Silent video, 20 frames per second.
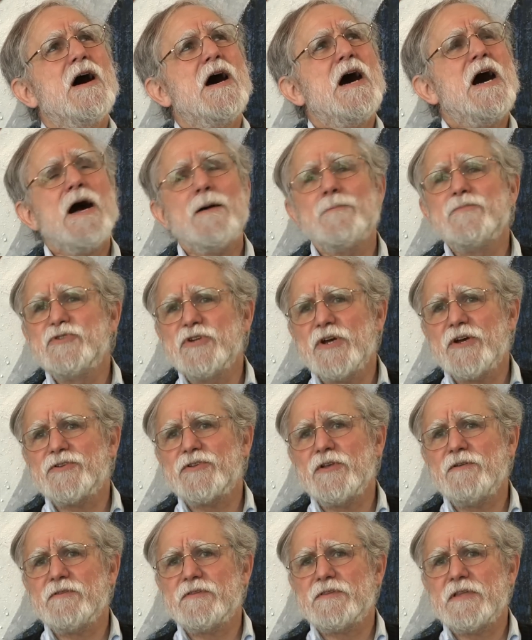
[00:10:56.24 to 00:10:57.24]

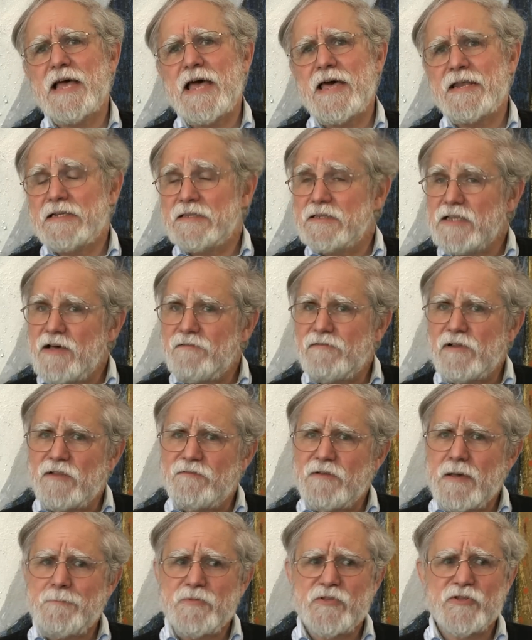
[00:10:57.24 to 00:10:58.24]
objects of, at a level
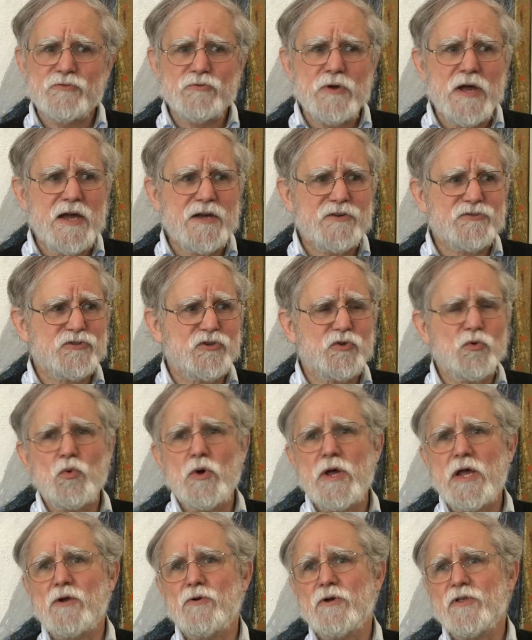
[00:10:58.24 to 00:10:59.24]
of abstraction
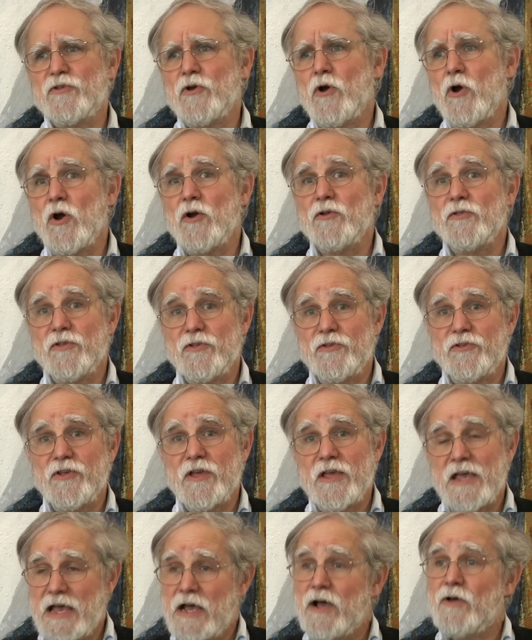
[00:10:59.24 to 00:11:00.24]
where it's hard to
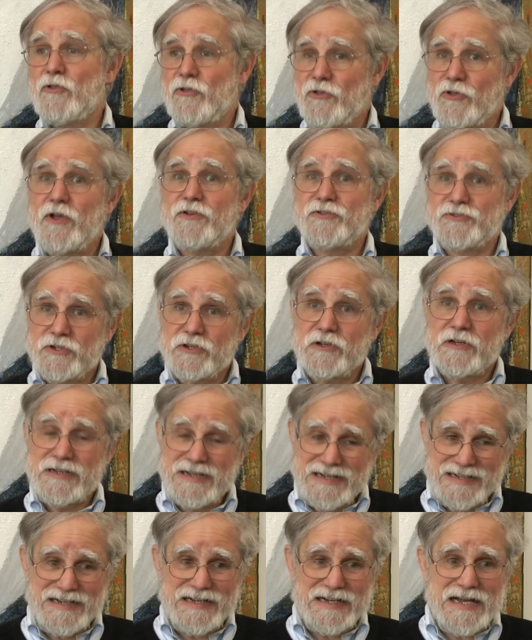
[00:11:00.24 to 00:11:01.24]
see how such
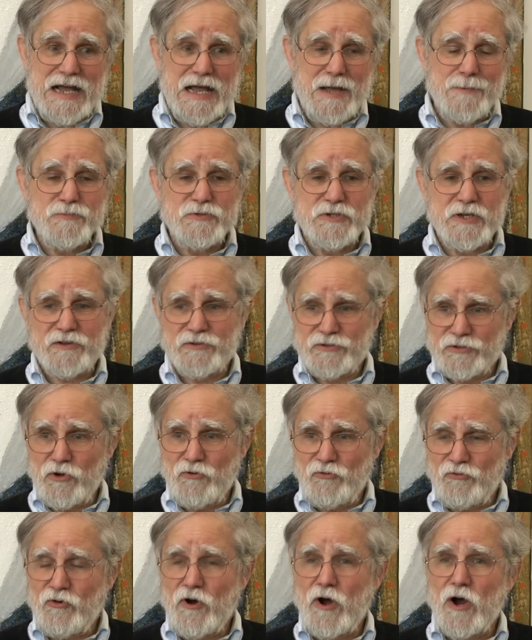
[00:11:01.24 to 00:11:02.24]
objects,
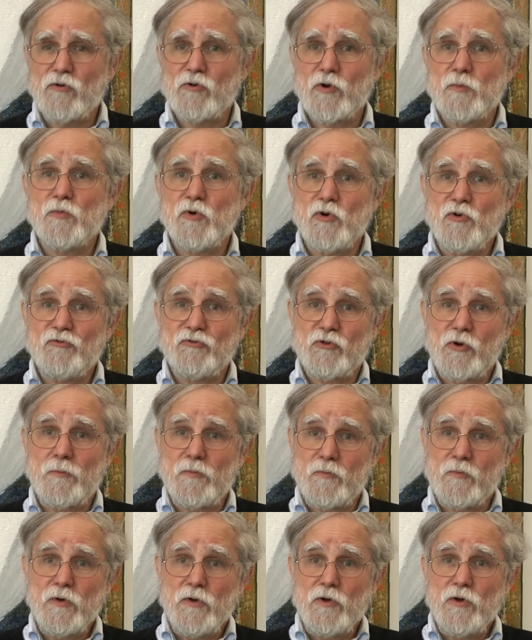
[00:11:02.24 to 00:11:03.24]
so far removed
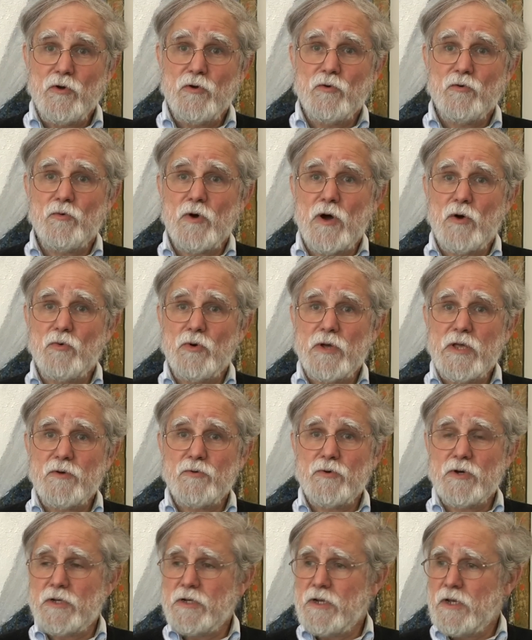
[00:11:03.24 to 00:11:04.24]
from what we
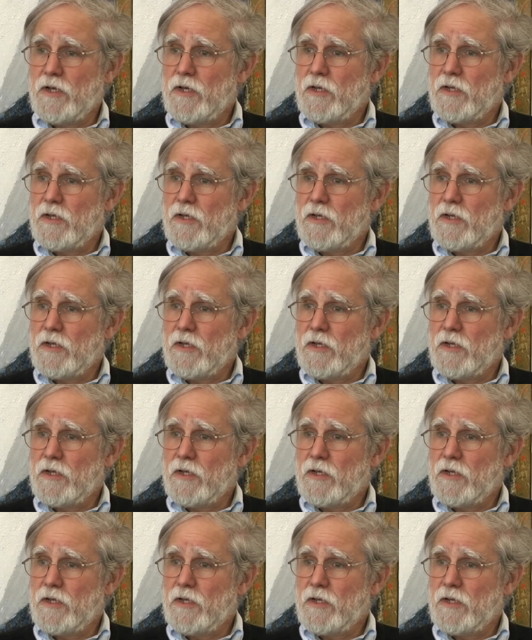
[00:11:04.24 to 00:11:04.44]
would